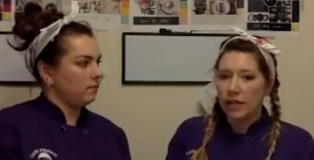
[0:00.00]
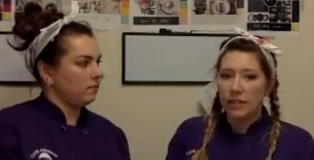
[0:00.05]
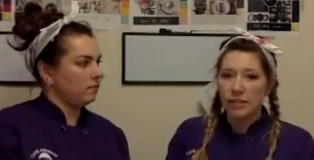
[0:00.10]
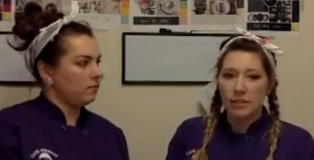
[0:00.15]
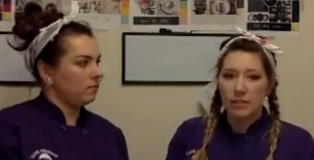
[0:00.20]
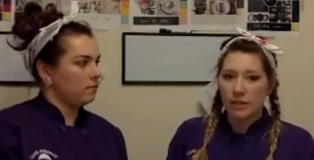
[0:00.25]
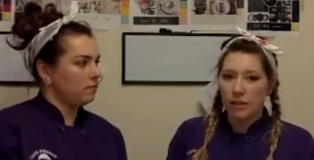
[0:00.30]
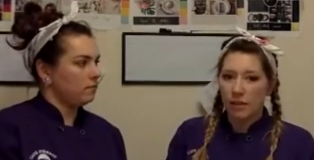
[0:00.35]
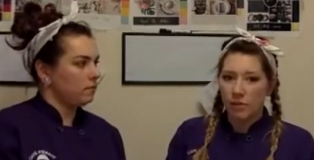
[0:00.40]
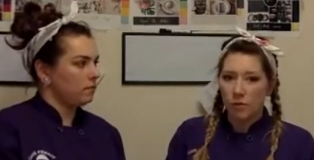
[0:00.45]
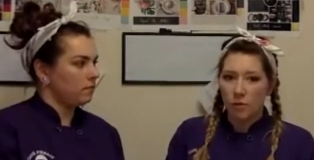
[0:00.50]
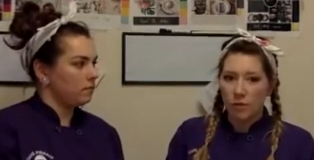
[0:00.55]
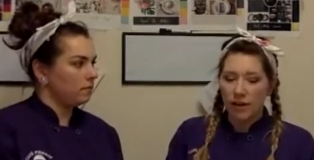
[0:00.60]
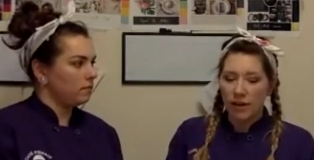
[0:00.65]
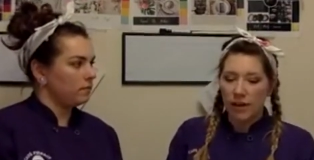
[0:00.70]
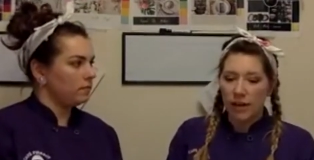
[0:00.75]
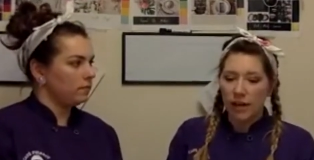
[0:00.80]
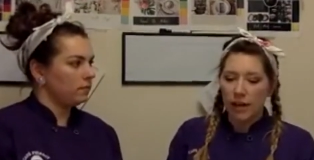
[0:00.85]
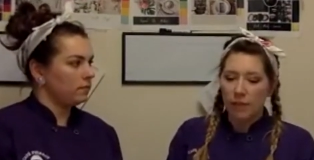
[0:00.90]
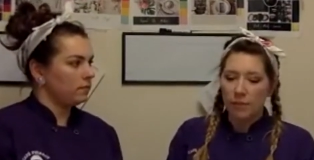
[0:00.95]
Speaker 1: it's a level
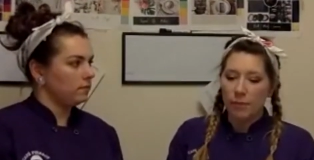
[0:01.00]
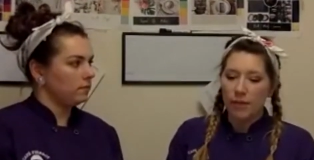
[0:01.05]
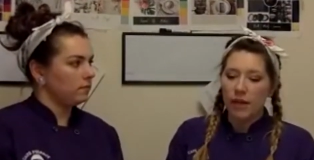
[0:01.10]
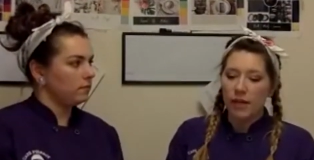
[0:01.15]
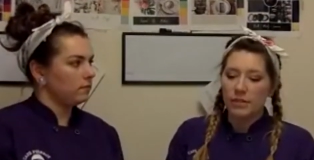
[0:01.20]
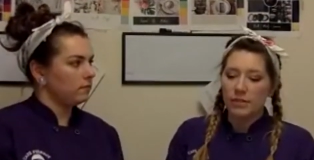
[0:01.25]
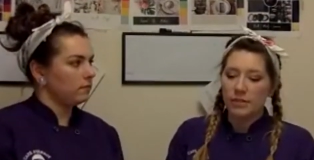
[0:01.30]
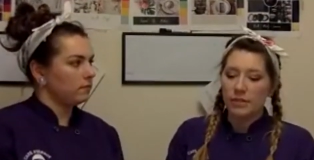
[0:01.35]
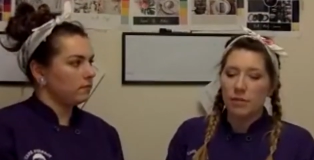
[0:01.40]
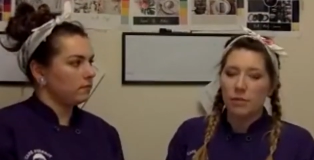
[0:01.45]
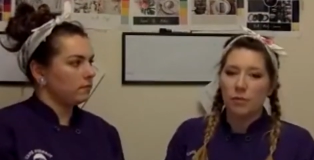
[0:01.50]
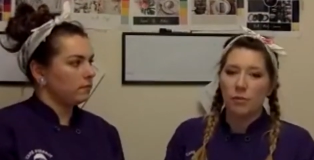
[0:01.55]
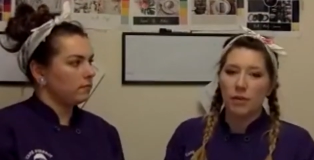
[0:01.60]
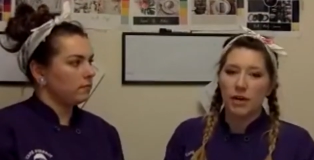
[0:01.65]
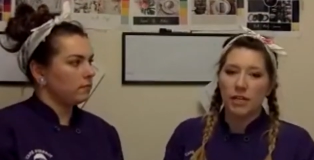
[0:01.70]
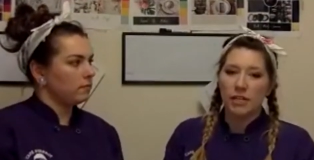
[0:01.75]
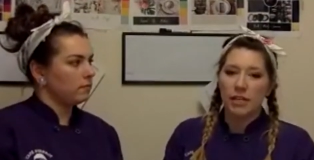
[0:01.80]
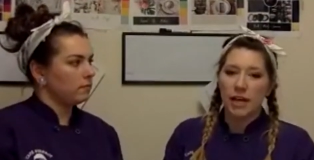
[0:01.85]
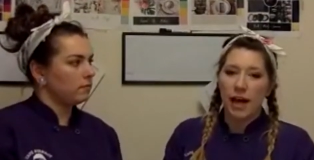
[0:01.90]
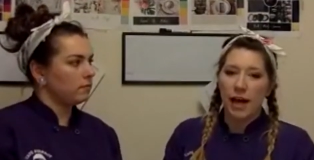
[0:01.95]
one cake, but someone
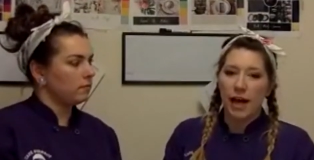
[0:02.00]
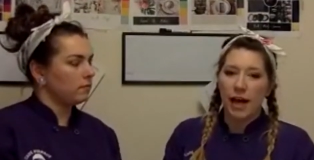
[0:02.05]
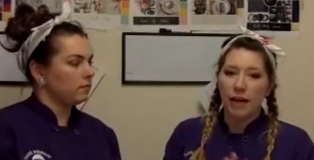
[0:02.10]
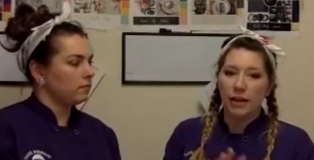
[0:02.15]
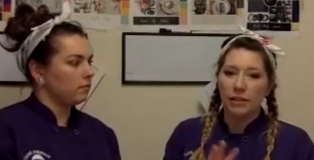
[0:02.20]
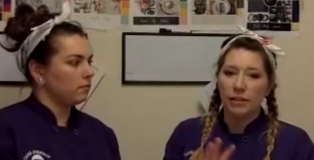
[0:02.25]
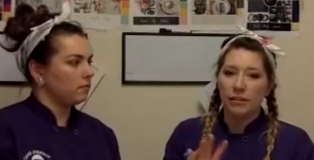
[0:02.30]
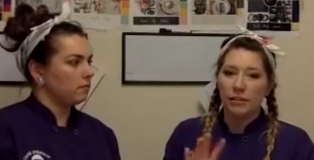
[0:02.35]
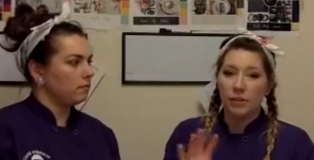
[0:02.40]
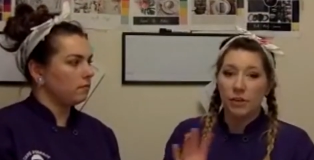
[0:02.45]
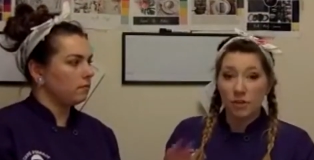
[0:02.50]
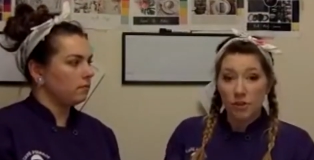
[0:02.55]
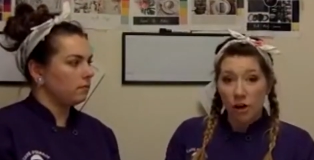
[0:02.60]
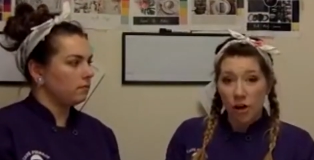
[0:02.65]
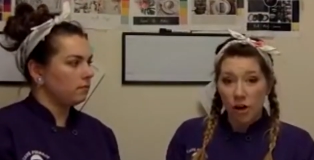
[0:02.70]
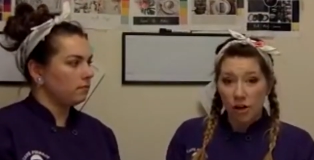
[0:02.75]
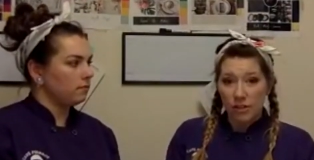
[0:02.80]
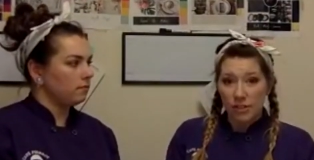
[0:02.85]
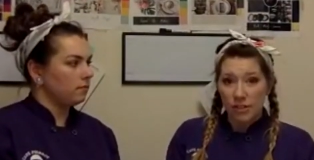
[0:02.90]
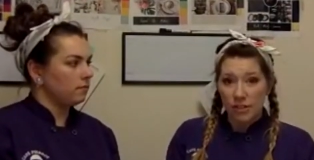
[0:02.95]
wanted to add their
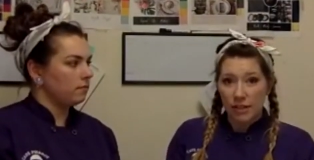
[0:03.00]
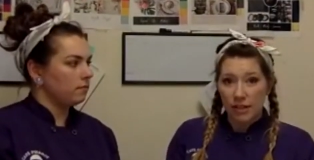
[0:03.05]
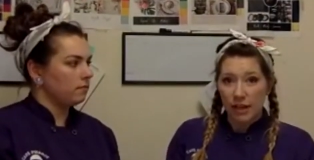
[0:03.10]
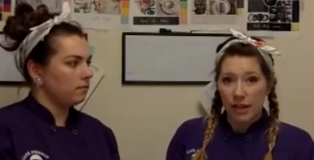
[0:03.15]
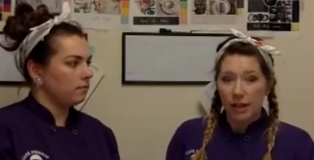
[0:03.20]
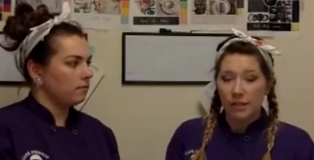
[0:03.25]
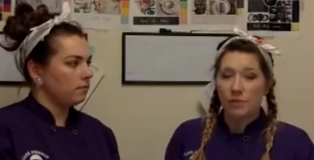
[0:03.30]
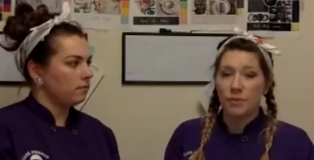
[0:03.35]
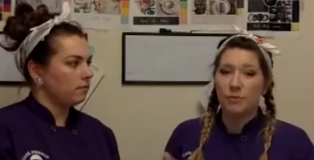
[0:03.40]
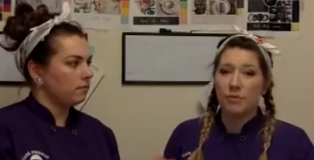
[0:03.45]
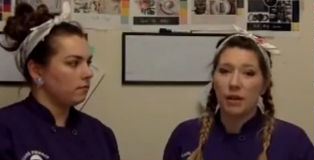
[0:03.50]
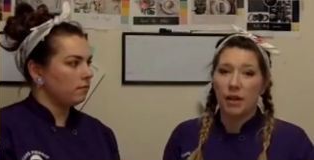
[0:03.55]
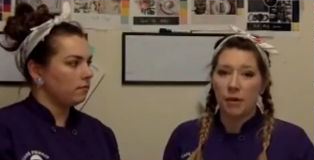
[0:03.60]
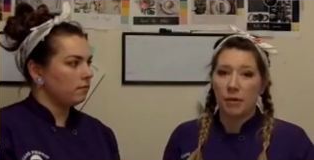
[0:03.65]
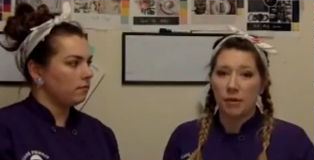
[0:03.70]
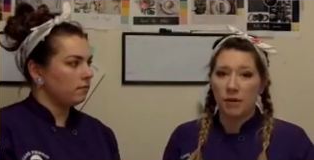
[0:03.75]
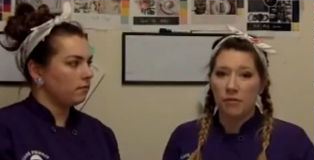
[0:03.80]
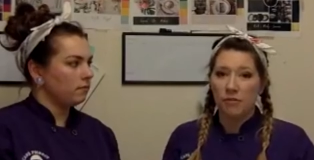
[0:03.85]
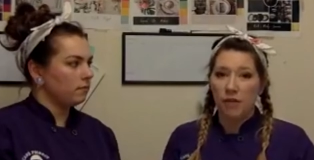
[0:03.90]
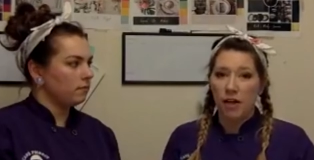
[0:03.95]
dogs to the cake, so you made
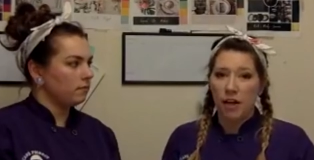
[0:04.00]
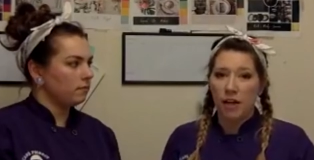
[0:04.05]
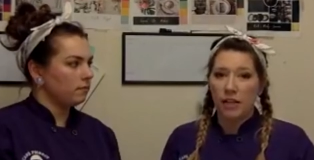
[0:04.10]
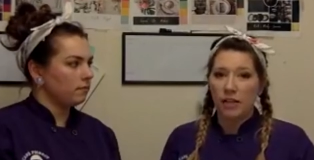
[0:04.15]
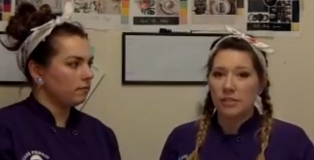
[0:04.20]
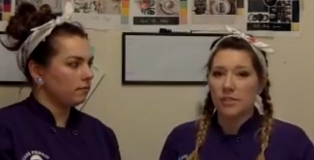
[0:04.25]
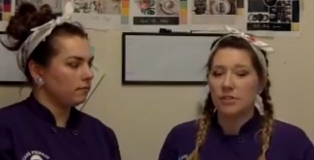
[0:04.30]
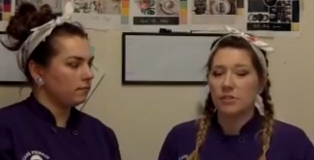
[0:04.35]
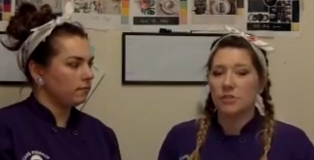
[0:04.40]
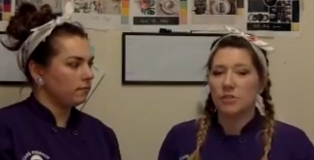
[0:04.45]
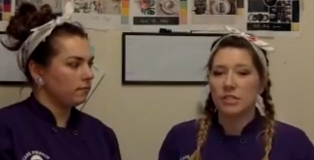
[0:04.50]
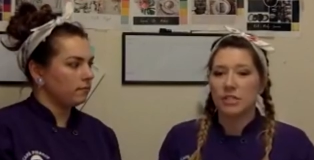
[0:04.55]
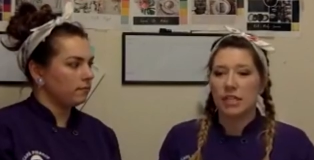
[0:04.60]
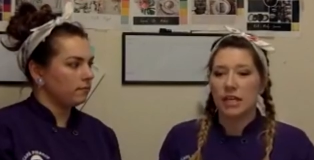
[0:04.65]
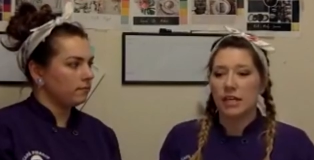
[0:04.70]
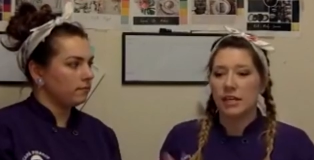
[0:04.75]
out to fondant. it. So it's just like